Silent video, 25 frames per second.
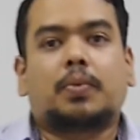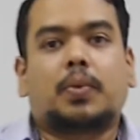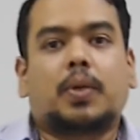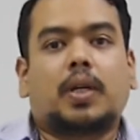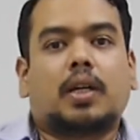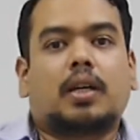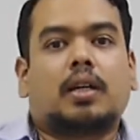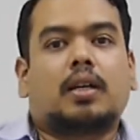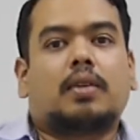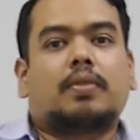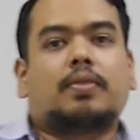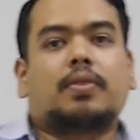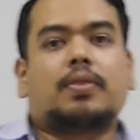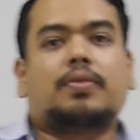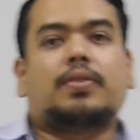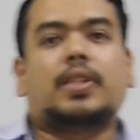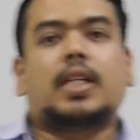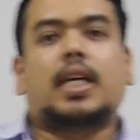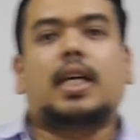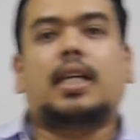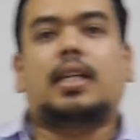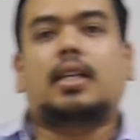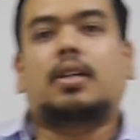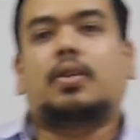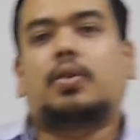We are a
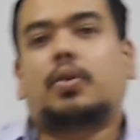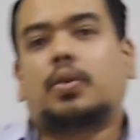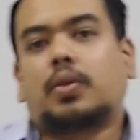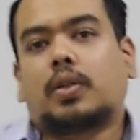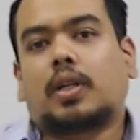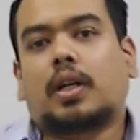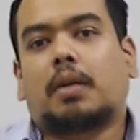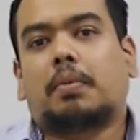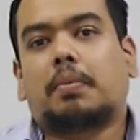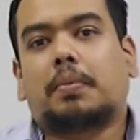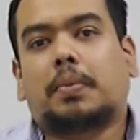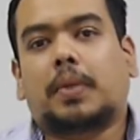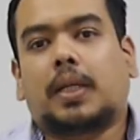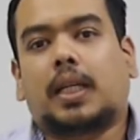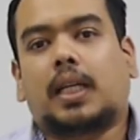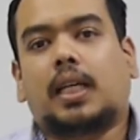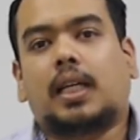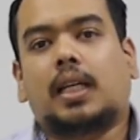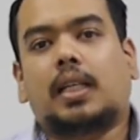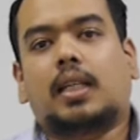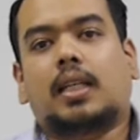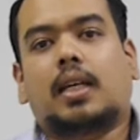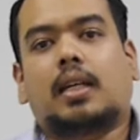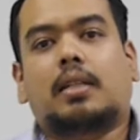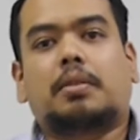58-year-old
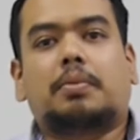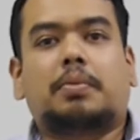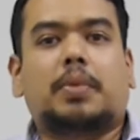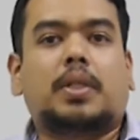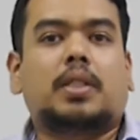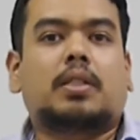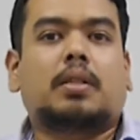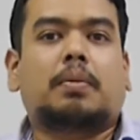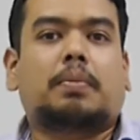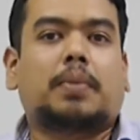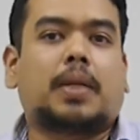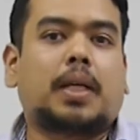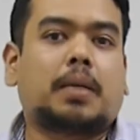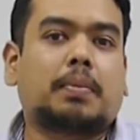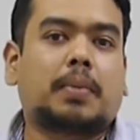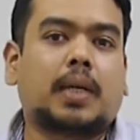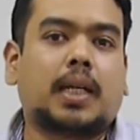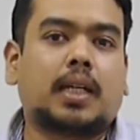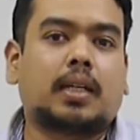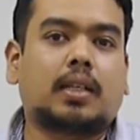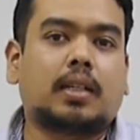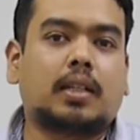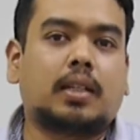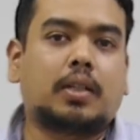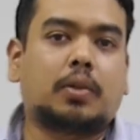company that's been supplying
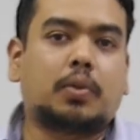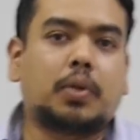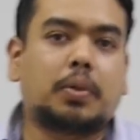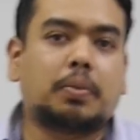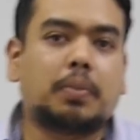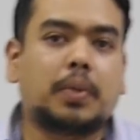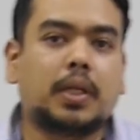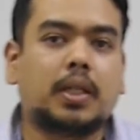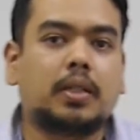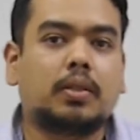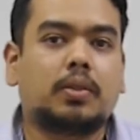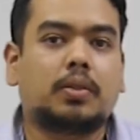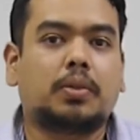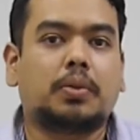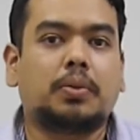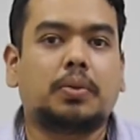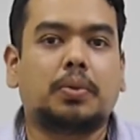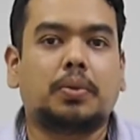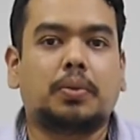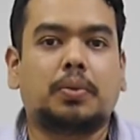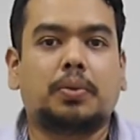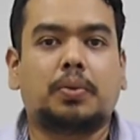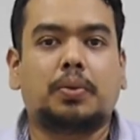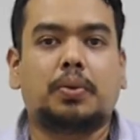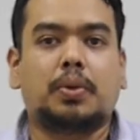medical equipment
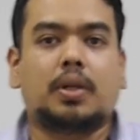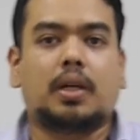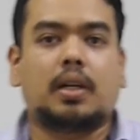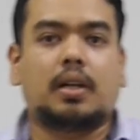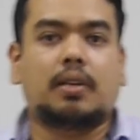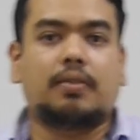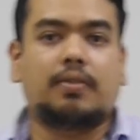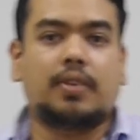to